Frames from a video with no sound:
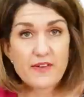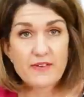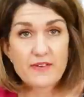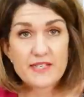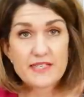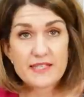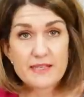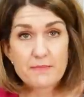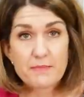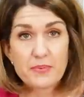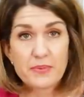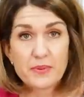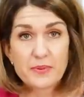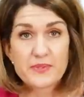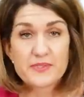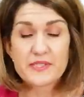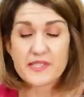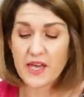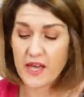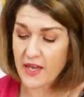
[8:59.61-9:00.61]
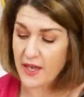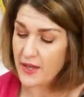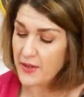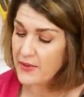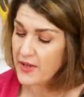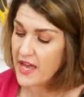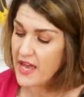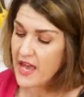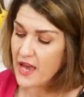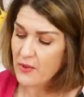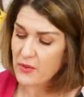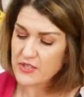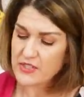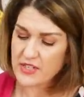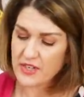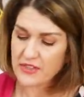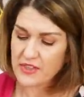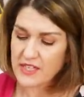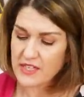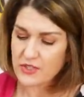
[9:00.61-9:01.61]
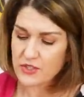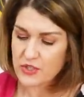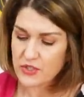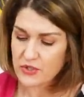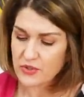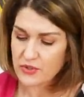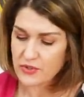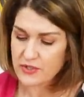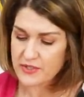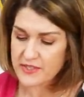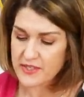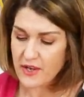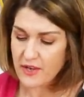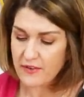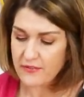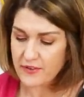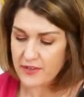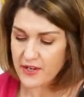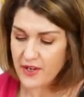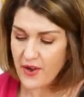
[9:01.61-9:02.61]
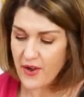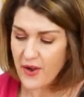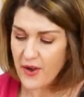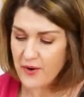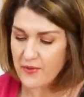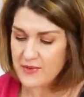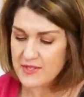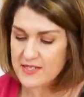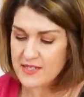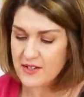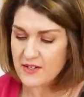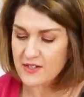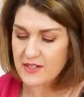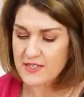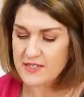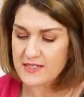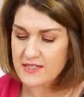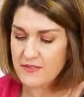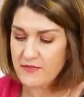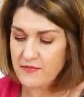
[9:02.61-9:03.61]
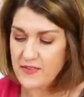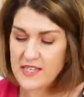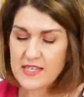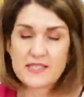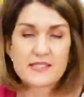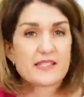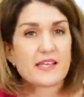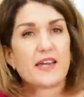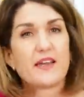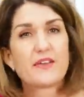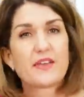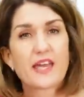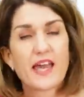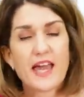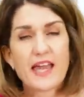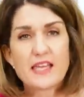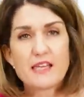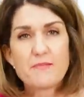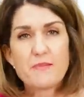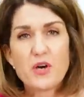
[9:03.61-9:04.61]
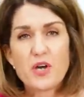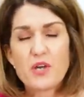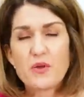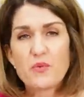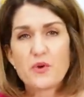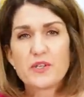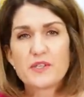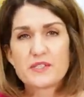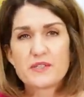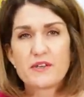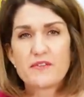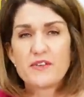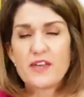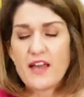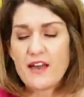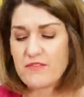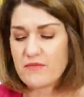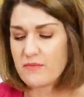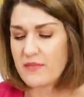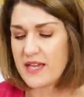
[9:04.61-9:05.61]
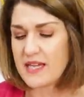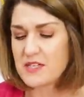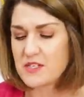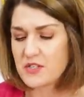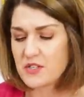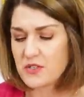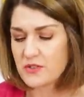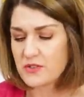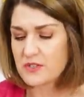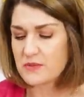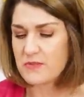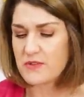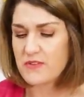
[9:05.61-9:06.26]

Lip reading: very simple sew, which I think shorts often are, as long as the fit's okay. You might want to, if you haven't made shorts